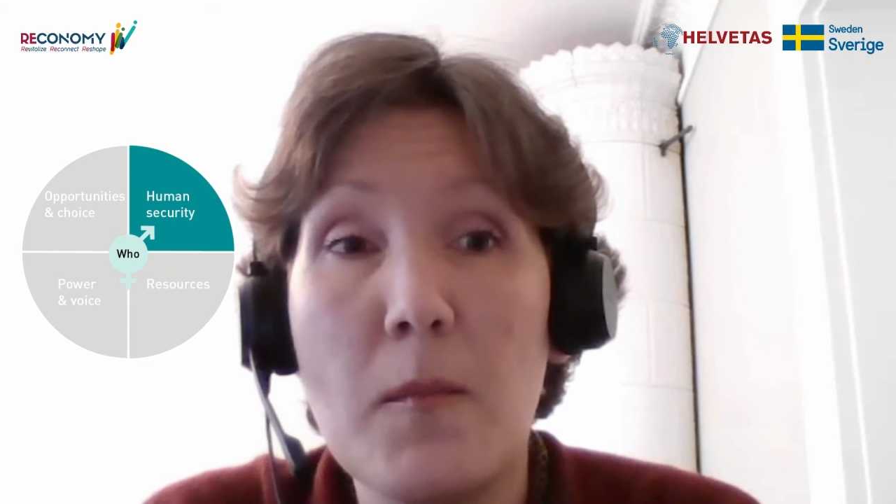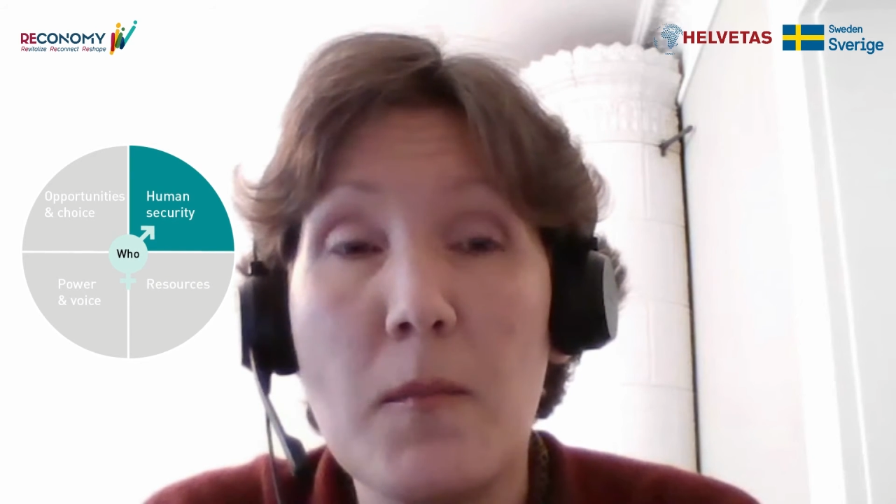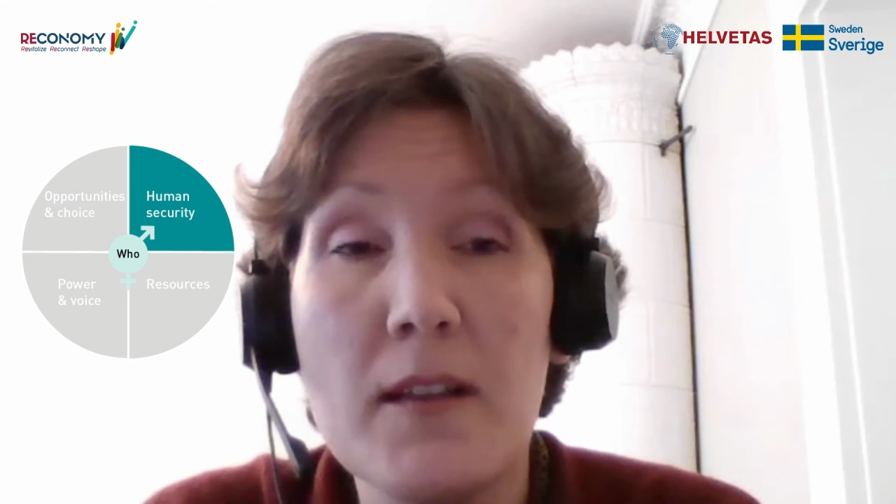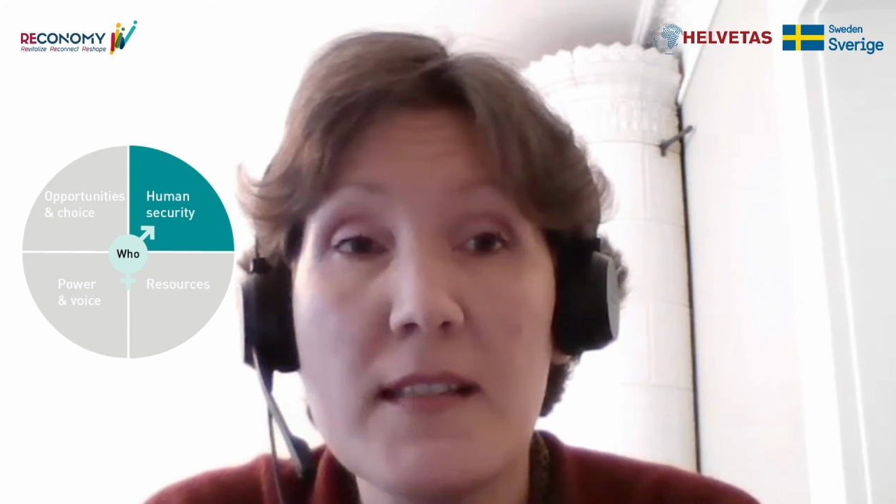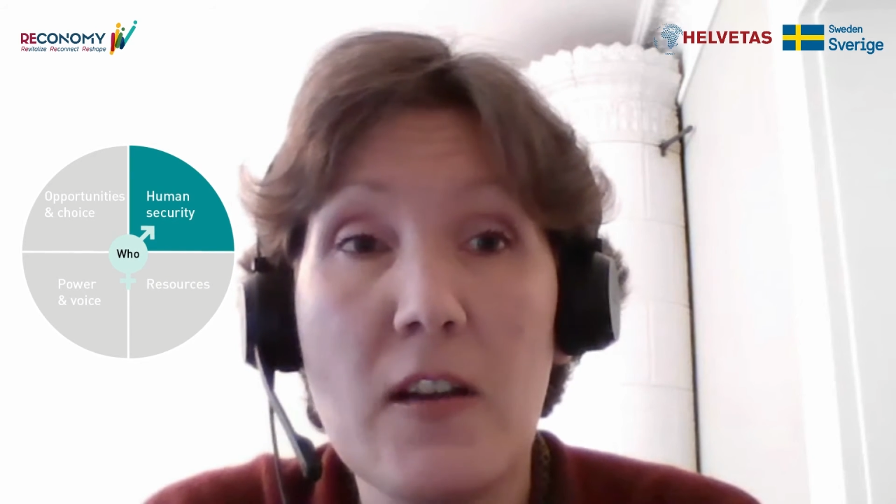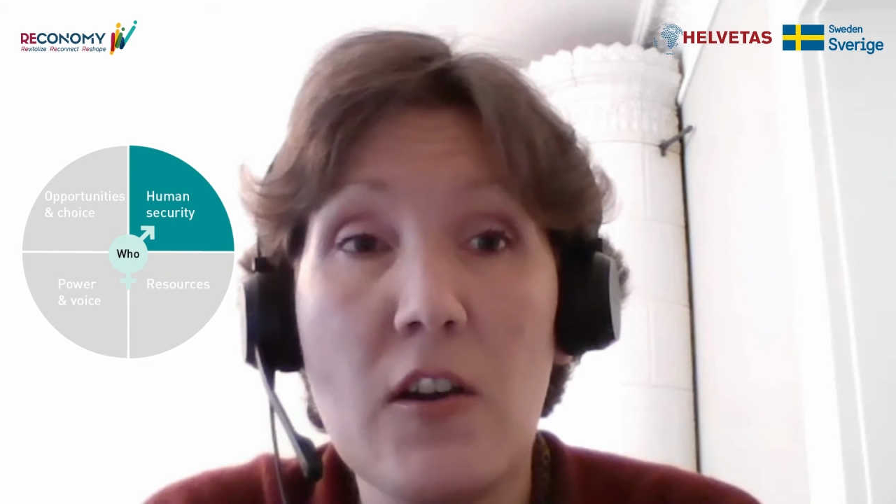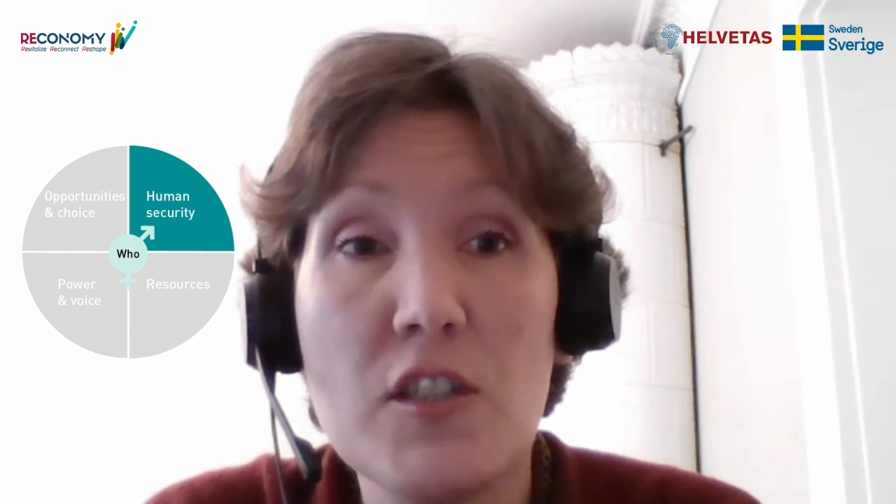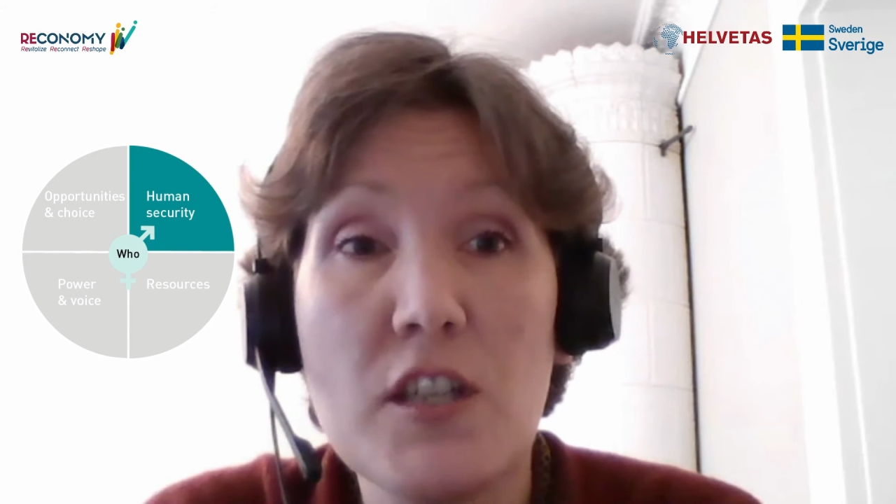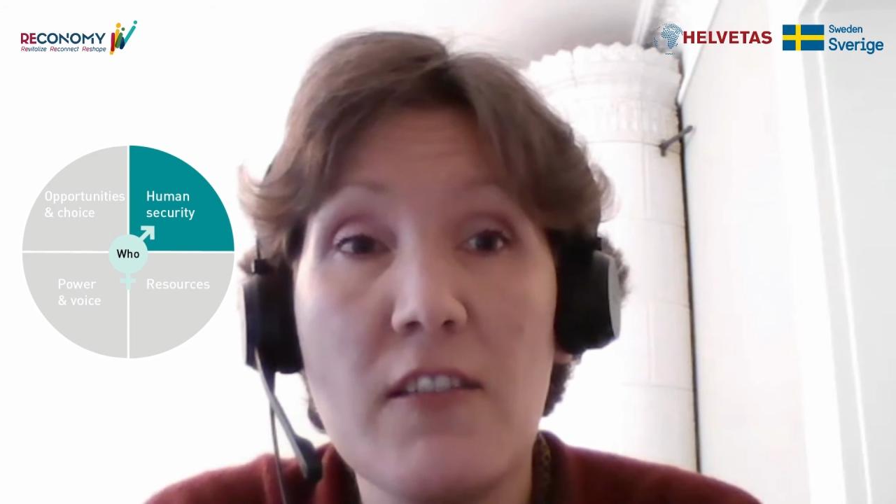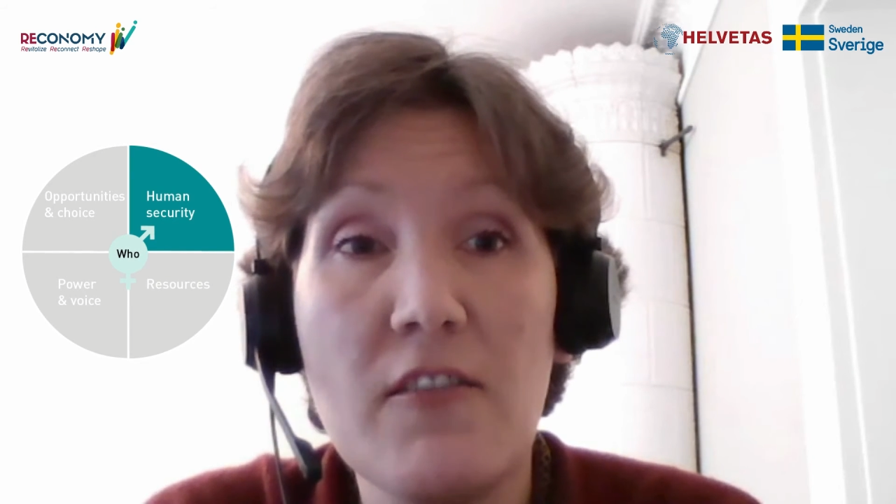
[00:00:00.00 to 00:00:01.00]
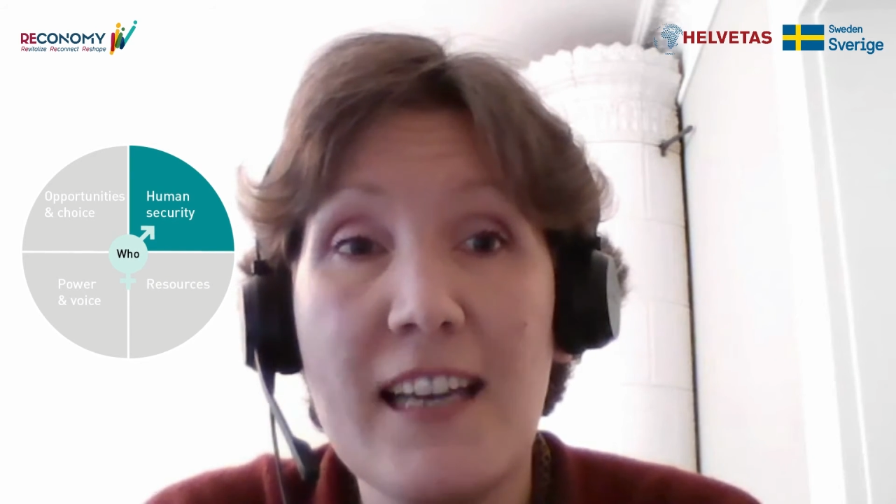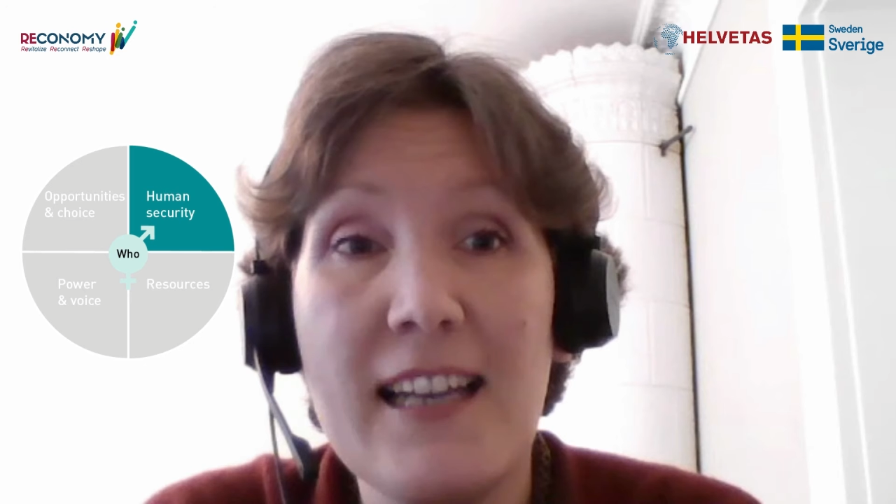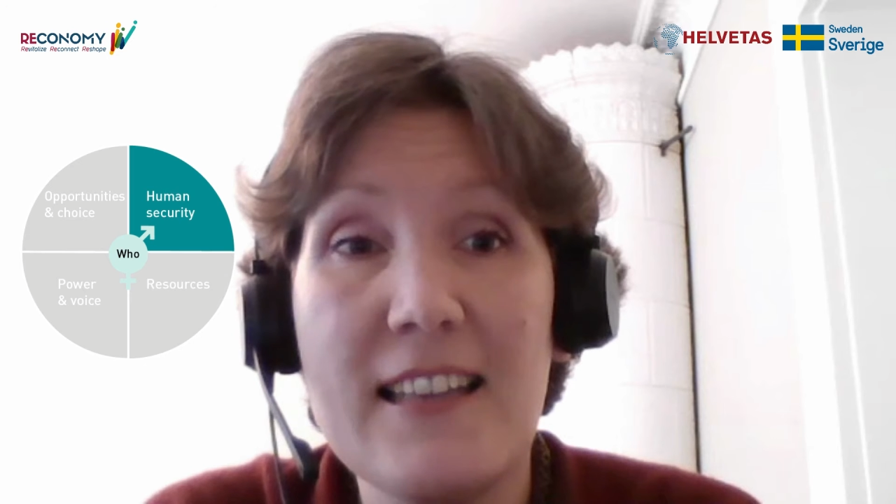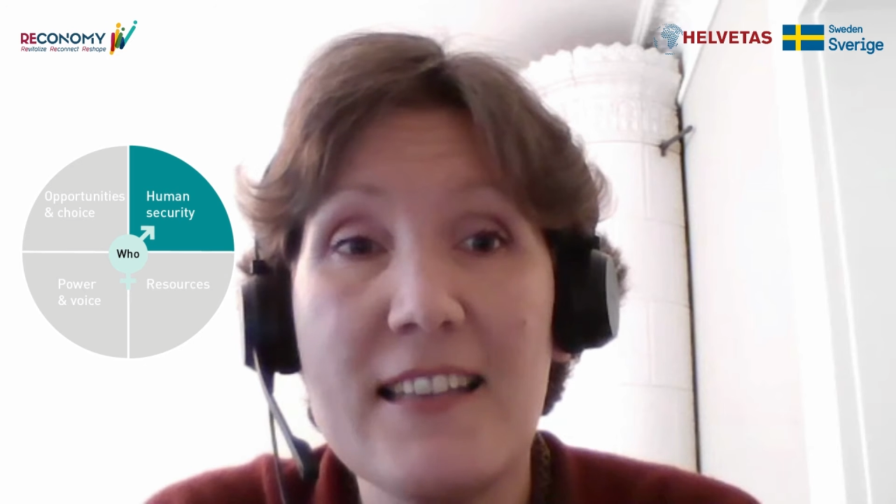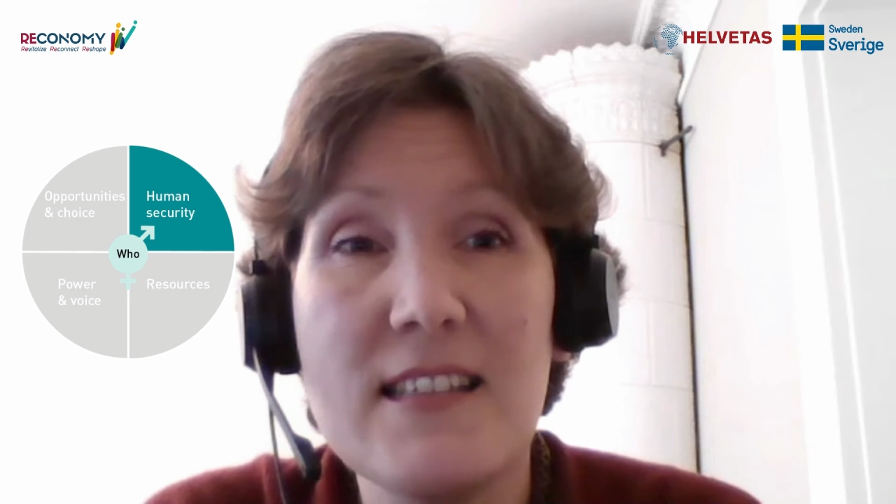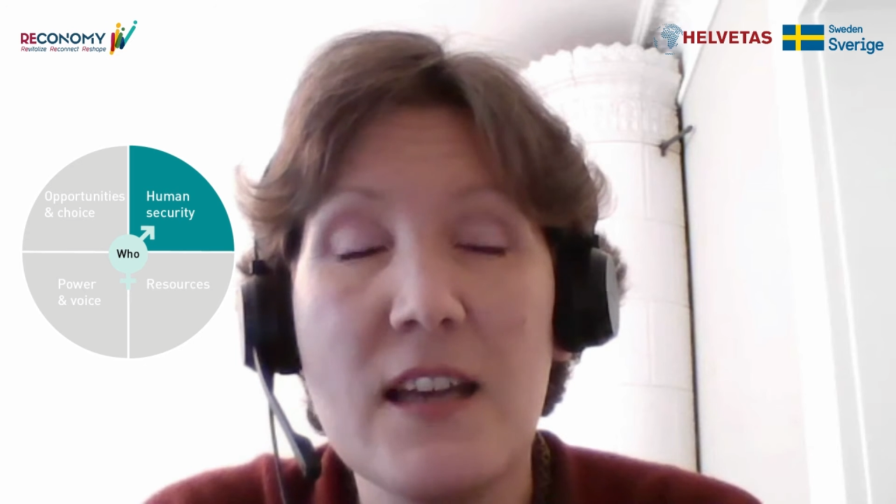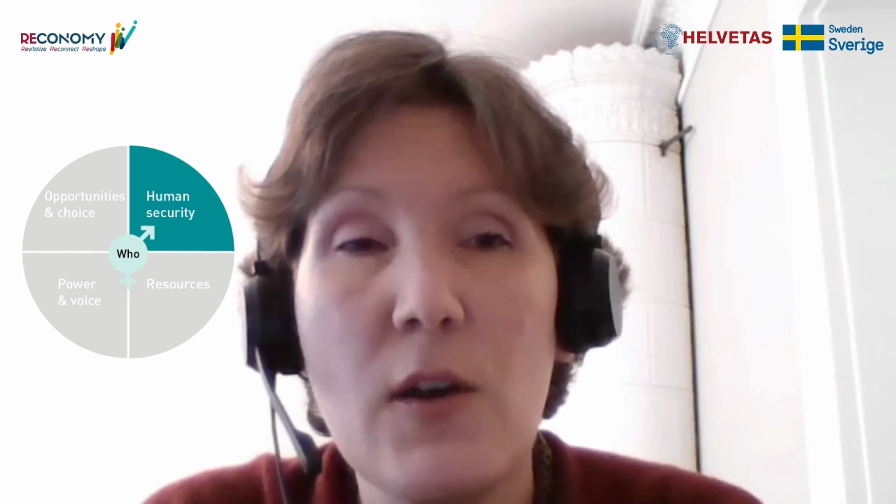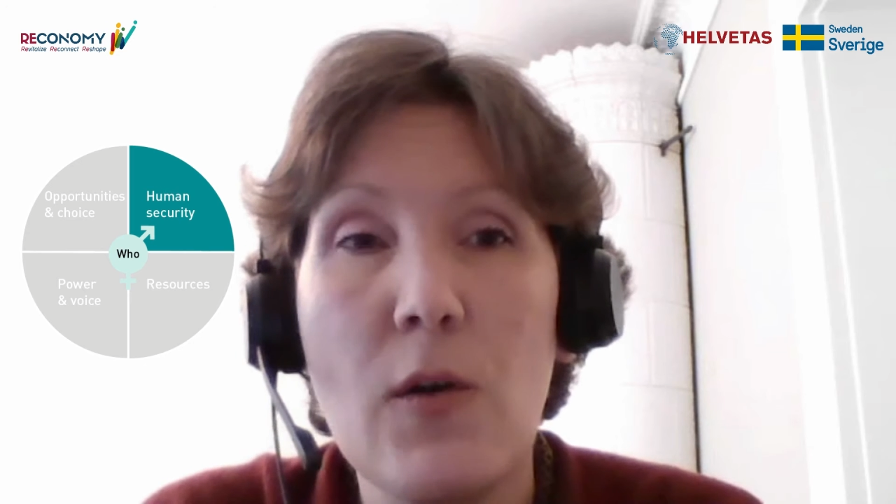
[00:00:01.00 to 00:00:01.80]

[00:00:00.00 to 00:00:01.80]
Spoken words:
and psychological violence,